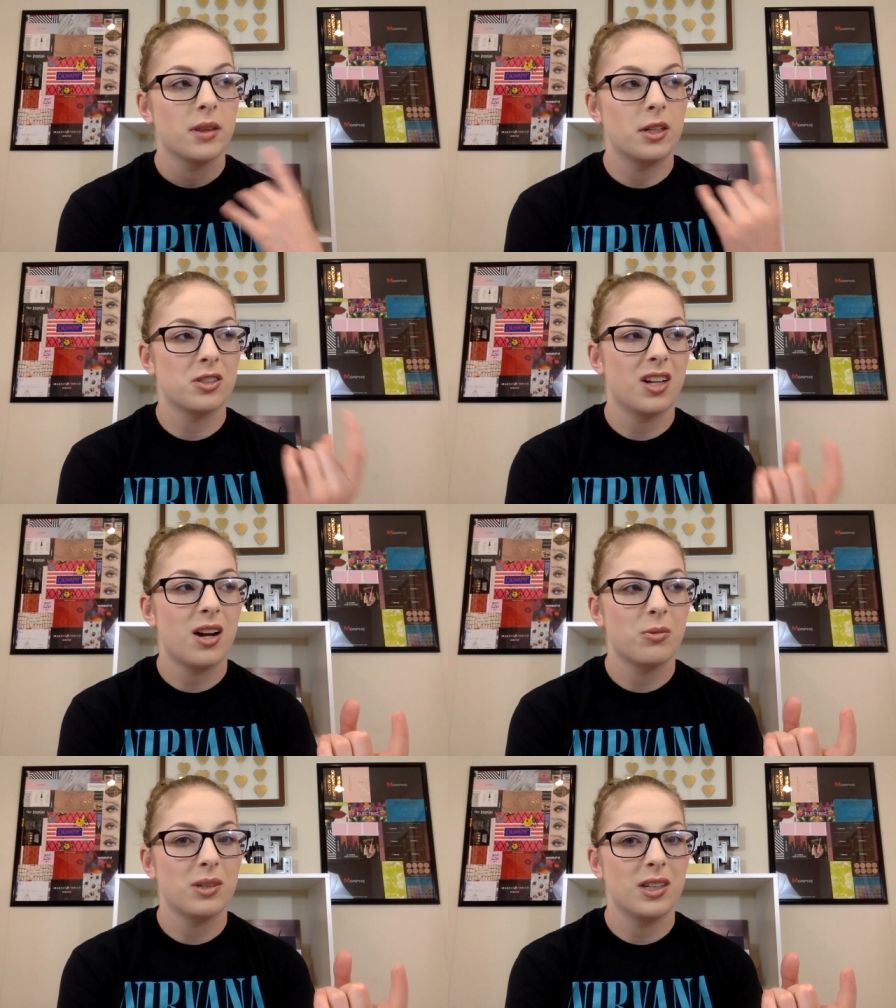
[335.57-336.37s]
There's
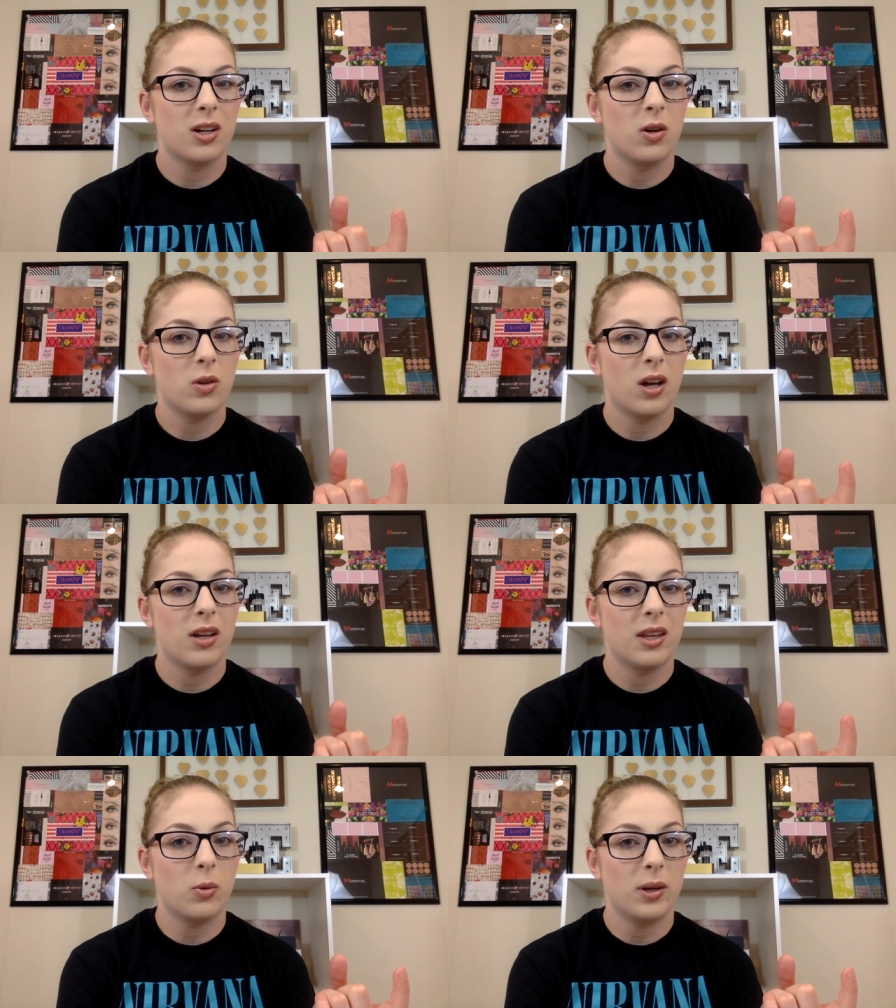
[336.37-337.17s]
not really a whole
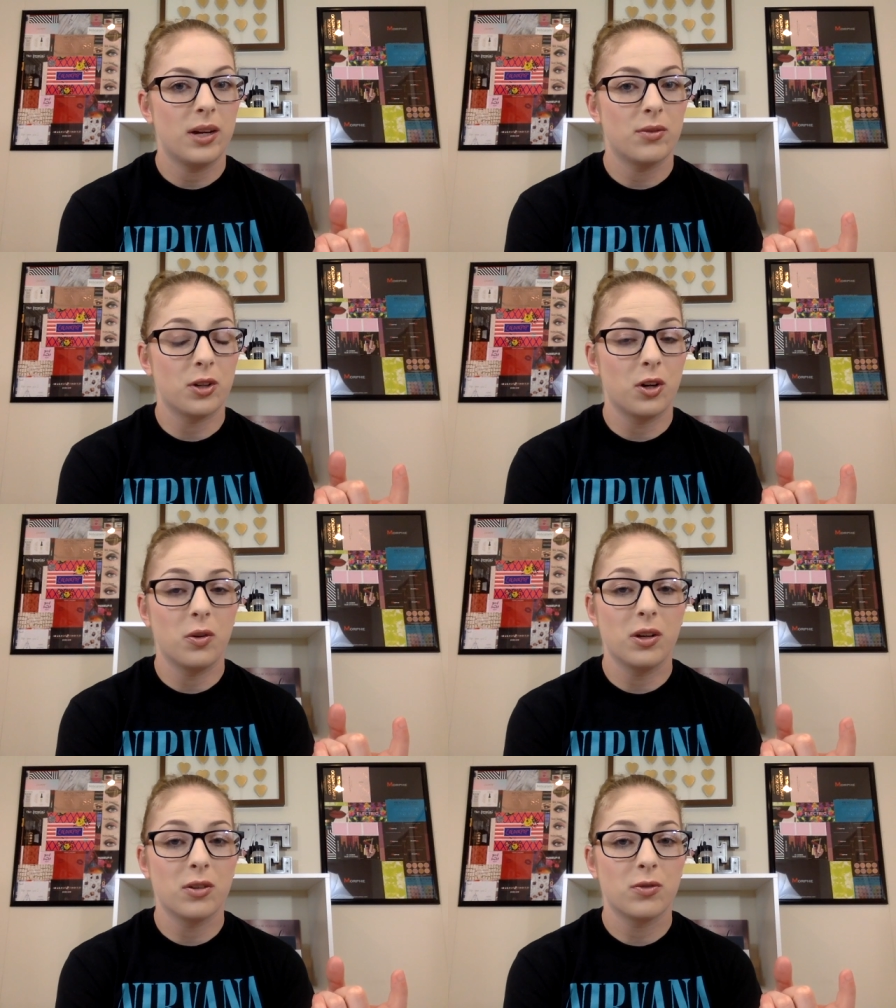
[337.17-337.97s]
lot that we ever
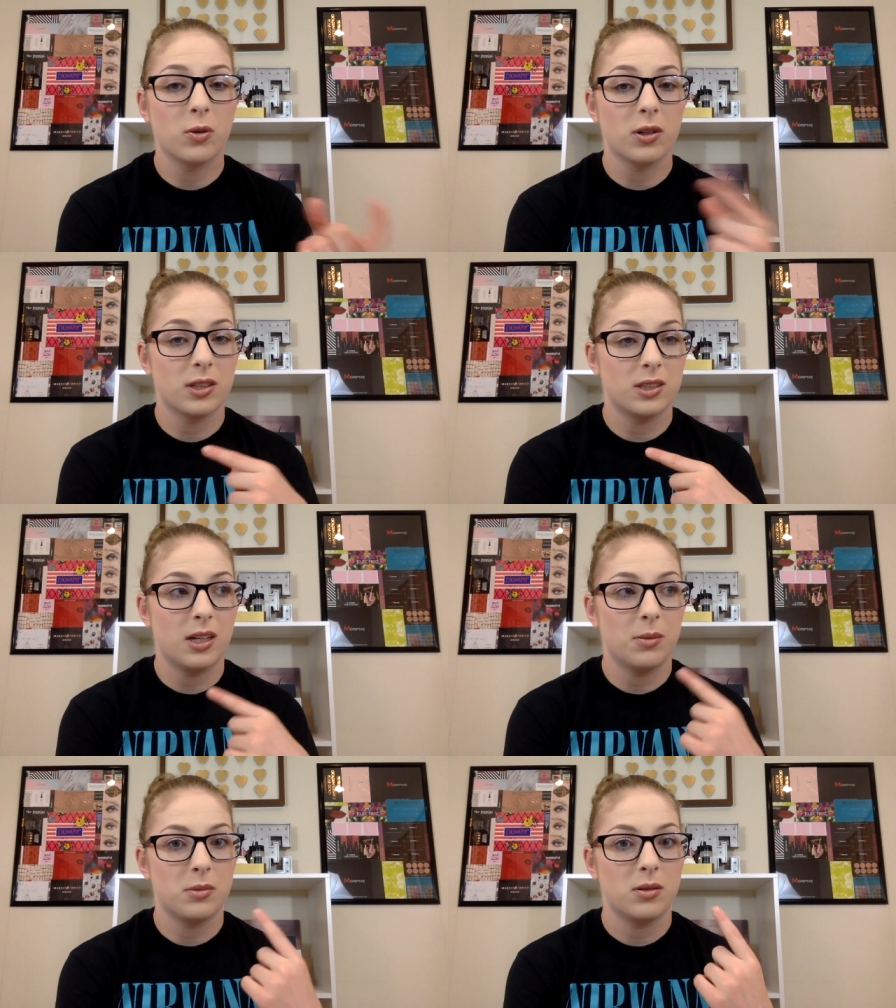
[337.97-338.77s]
go there for
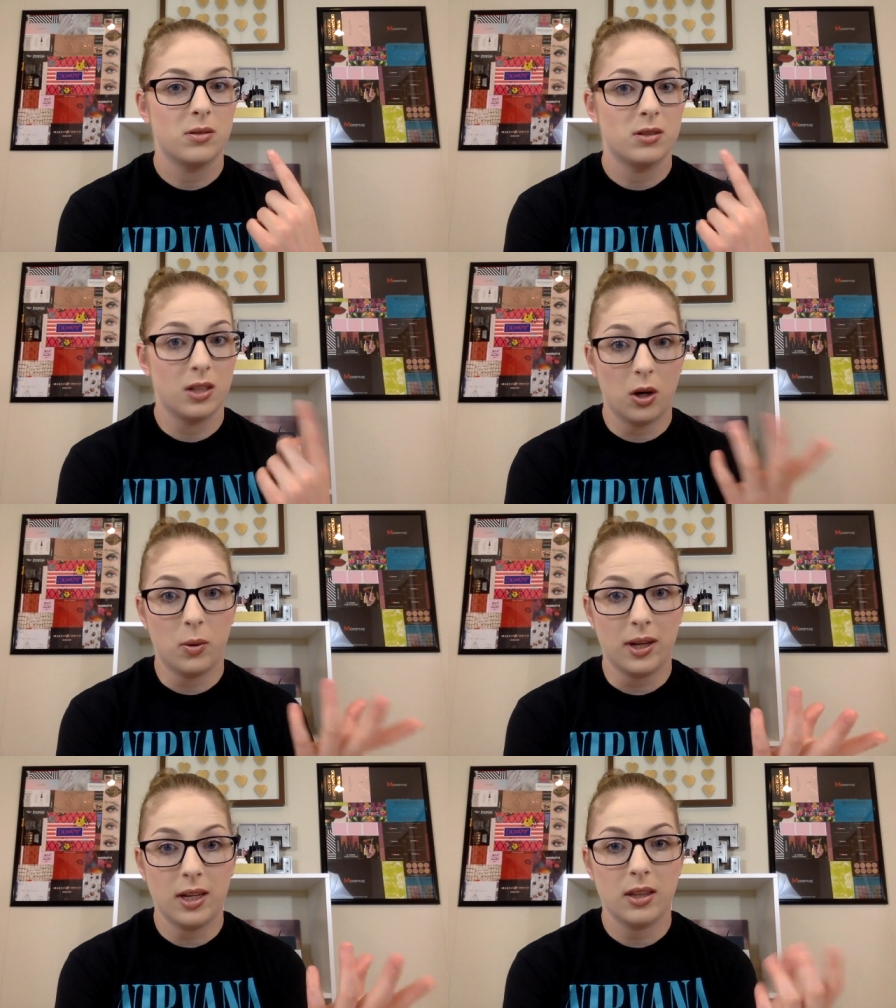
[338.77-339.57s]
except to
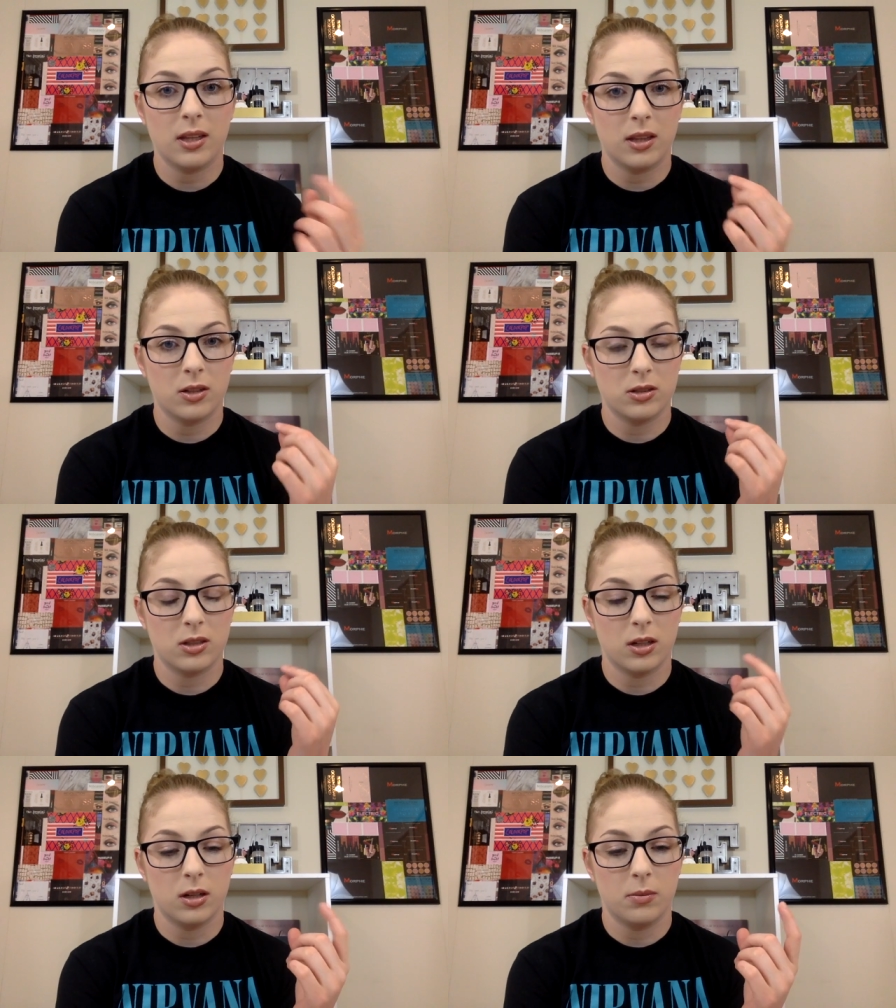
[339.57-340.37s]
go eat that
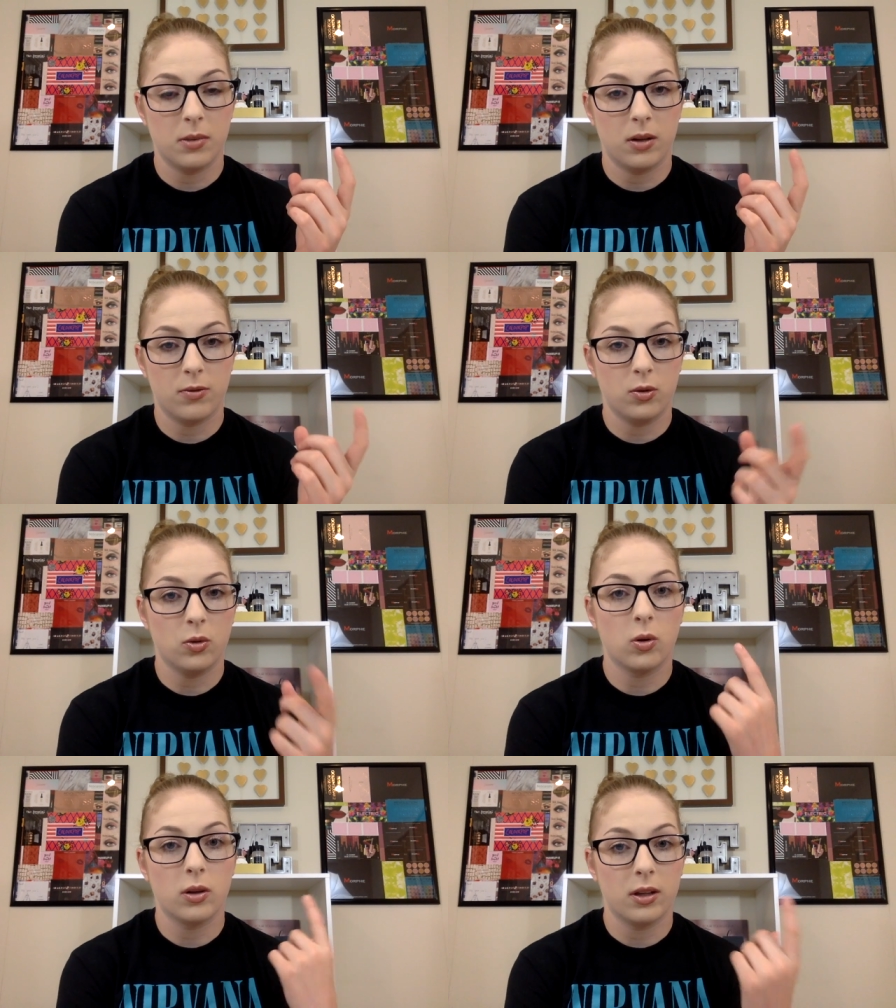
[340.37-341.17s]
there's um, a
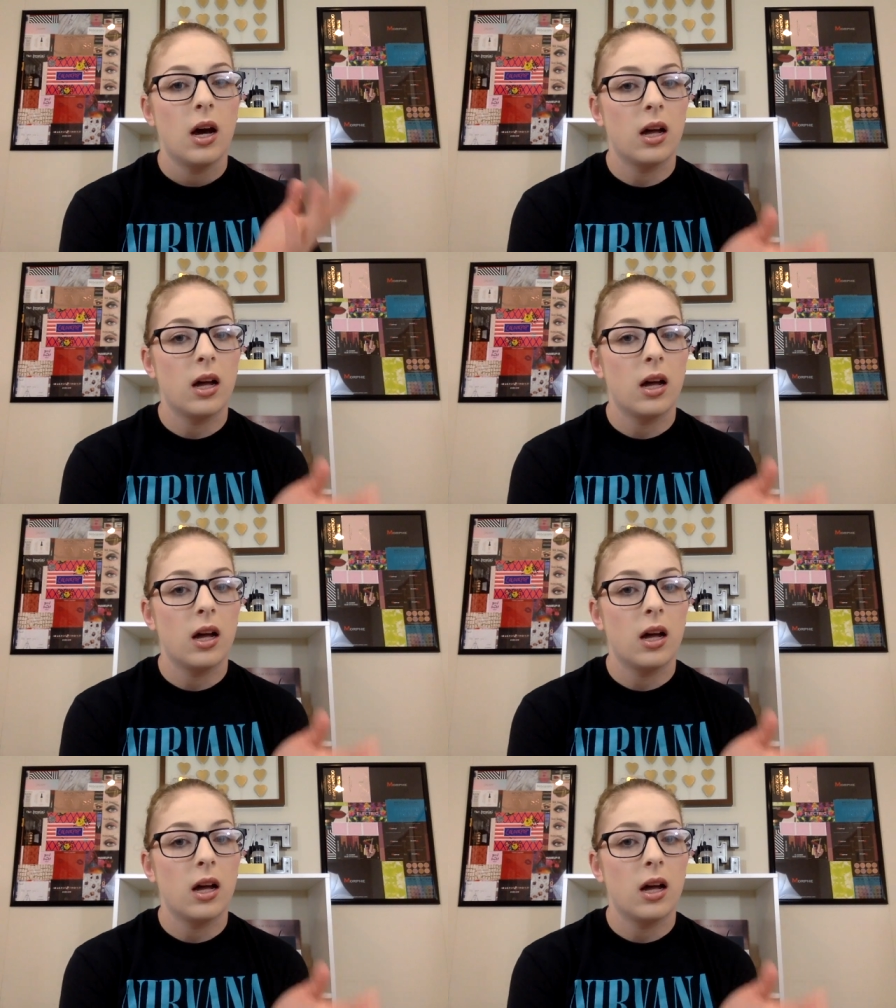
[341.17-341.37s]
food court there.